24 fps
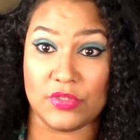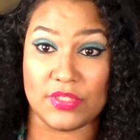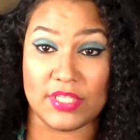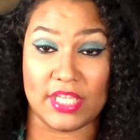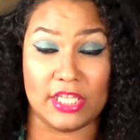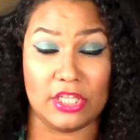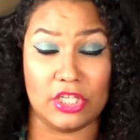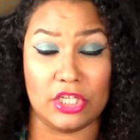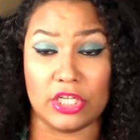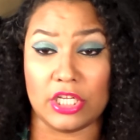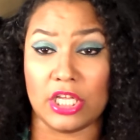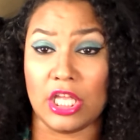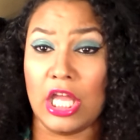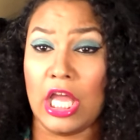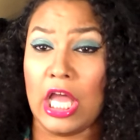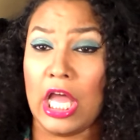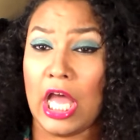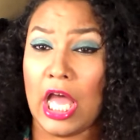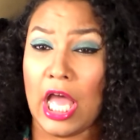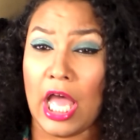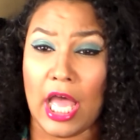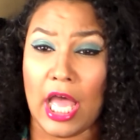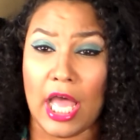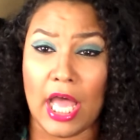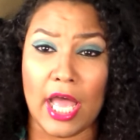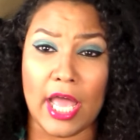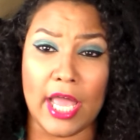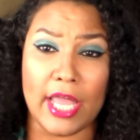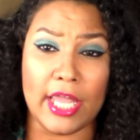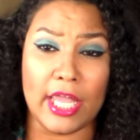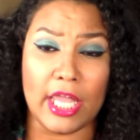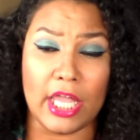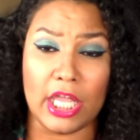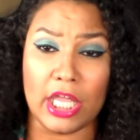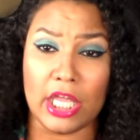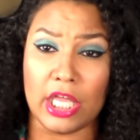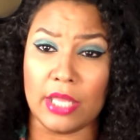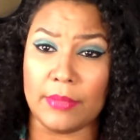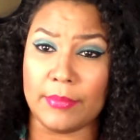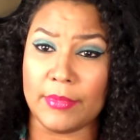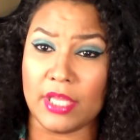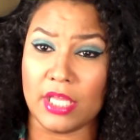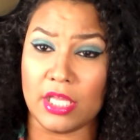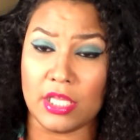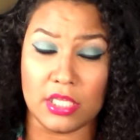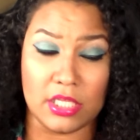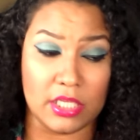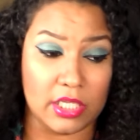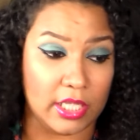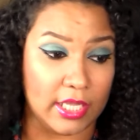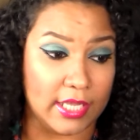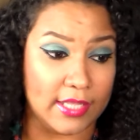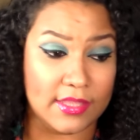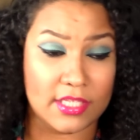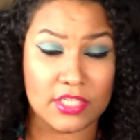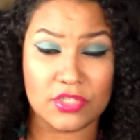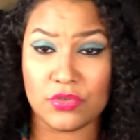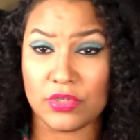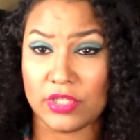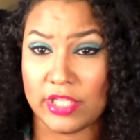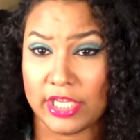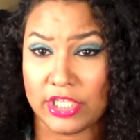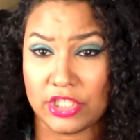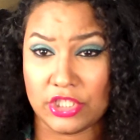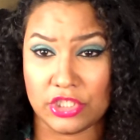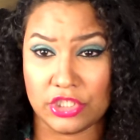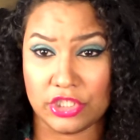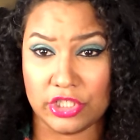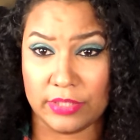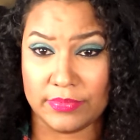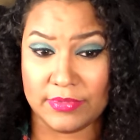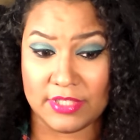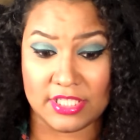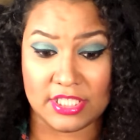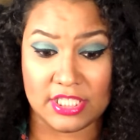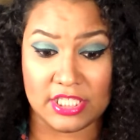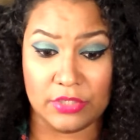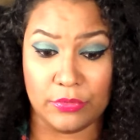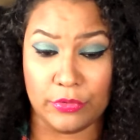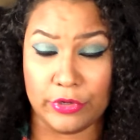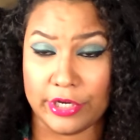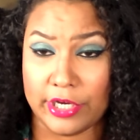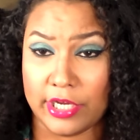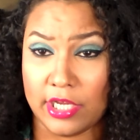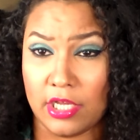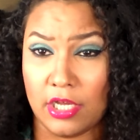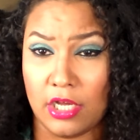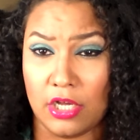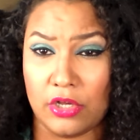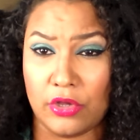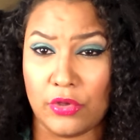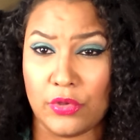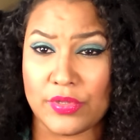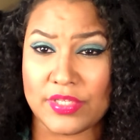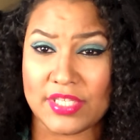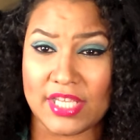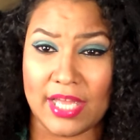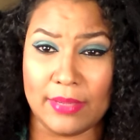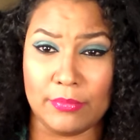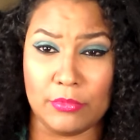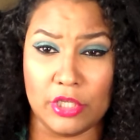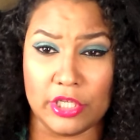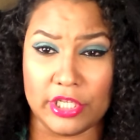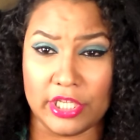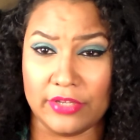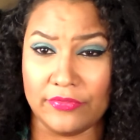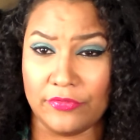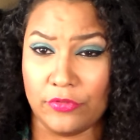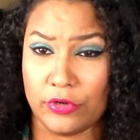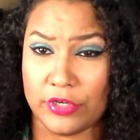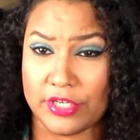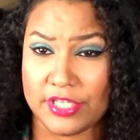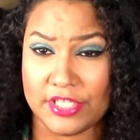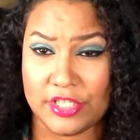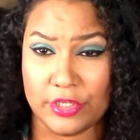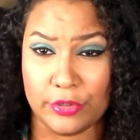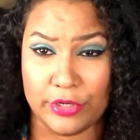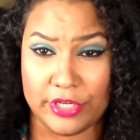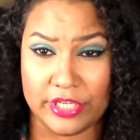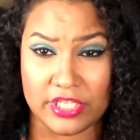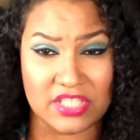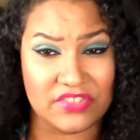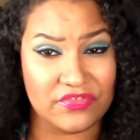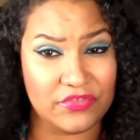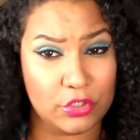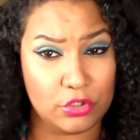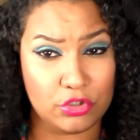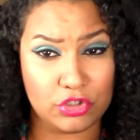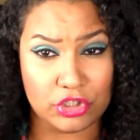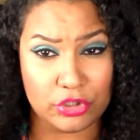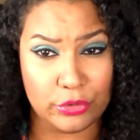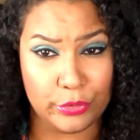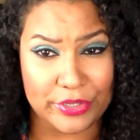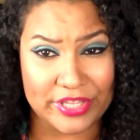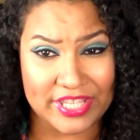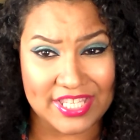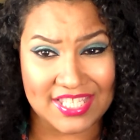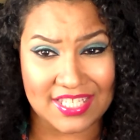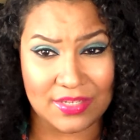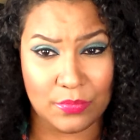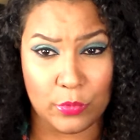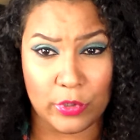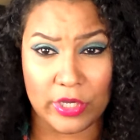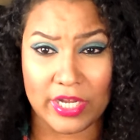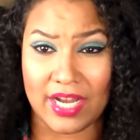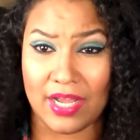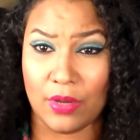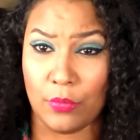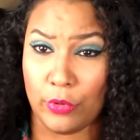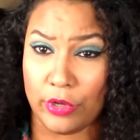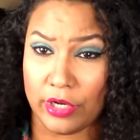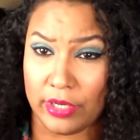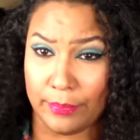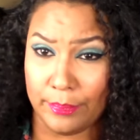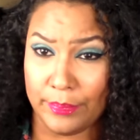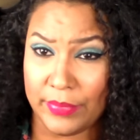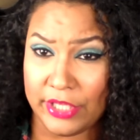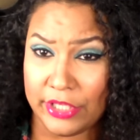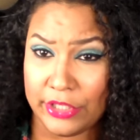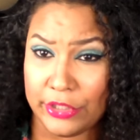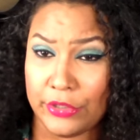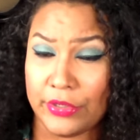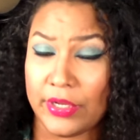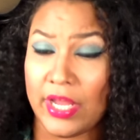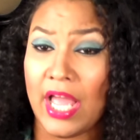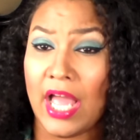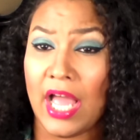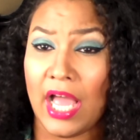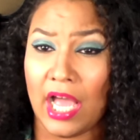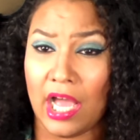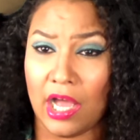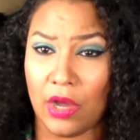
You say, look, I am in this relationship to see where it goes. I'm looking for a serious future with someone. I want to build.